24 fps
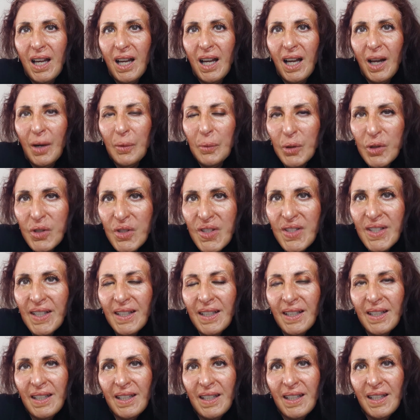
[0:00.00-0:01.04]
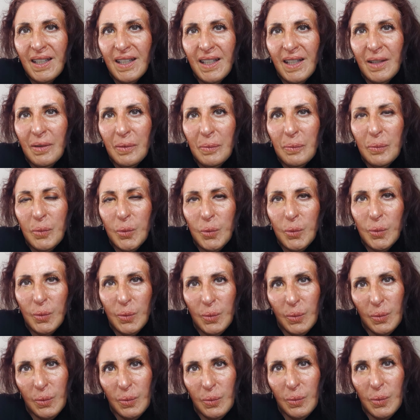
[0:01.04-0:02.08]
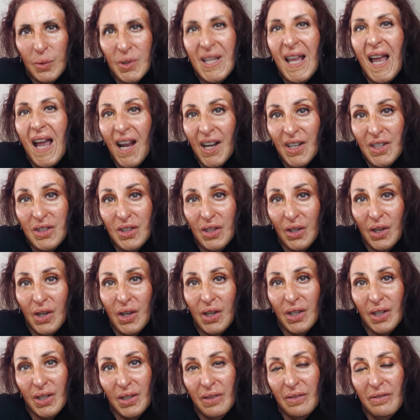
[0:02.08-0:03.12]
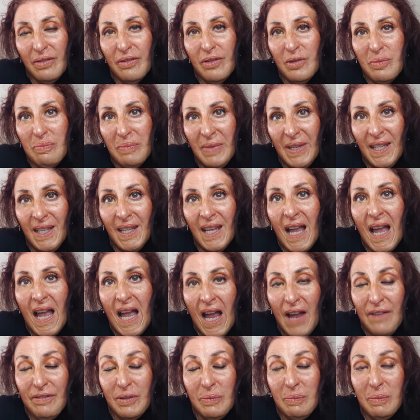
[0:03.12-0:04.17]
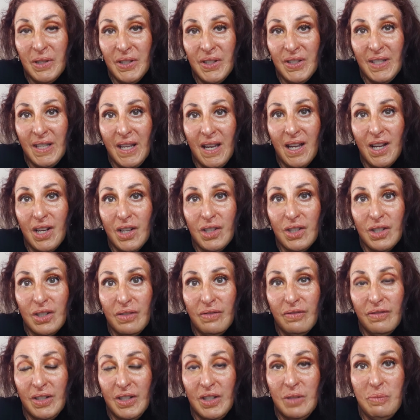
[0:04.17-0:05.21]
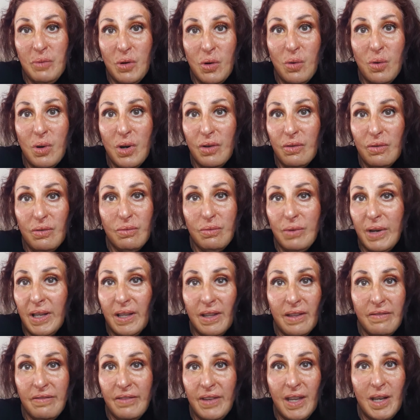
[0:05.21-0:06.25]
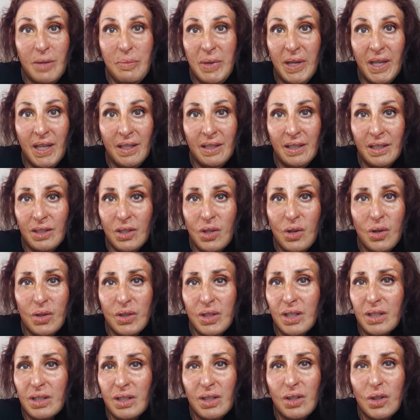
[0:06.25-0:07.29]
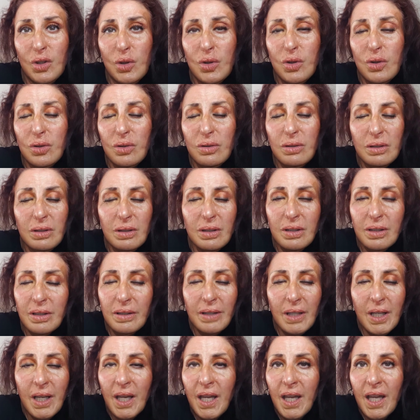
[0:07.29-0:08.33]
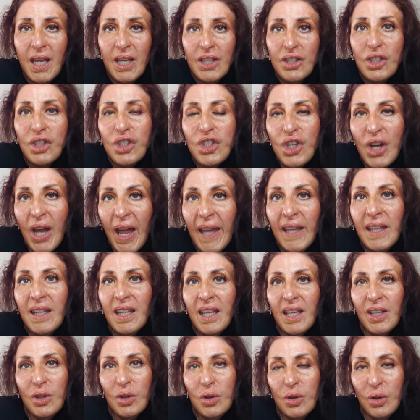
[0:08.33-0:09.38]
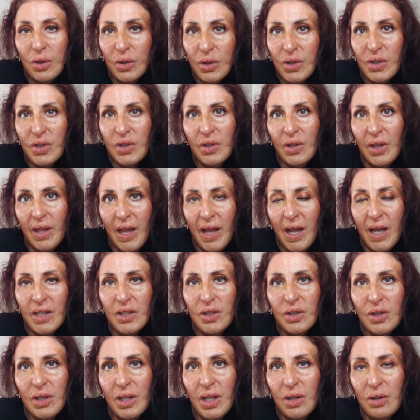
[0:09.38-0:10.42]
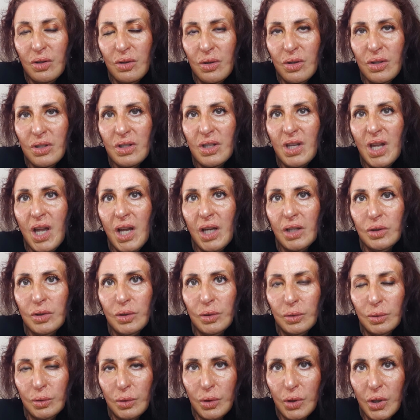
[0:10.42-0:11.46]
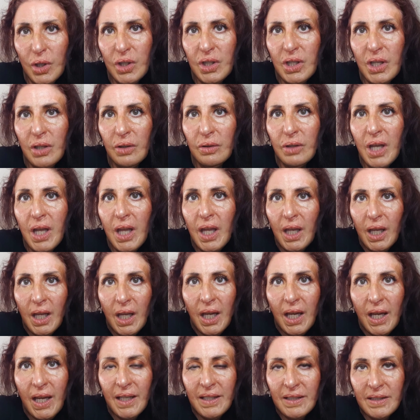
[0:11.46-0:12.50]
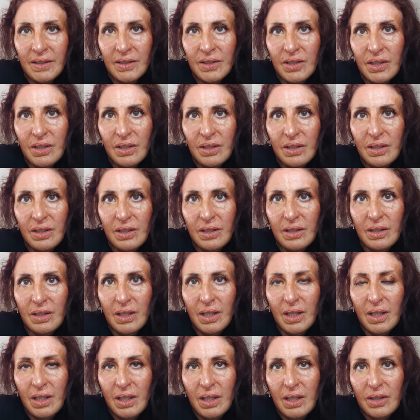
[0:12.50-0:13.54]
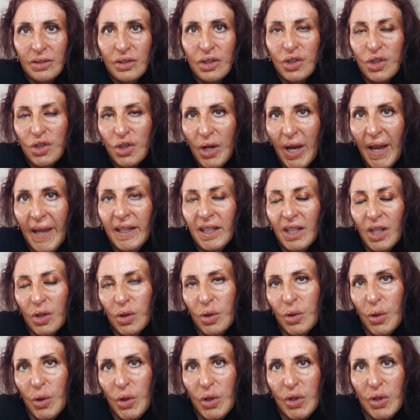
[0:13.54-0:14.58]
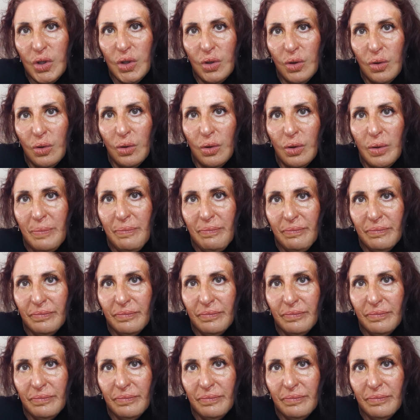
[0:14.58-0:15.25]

I would say it was harder for me having my scars visible right at the very beginning, because it's to try and get used to that, to get used to how you look now, and to try and get used to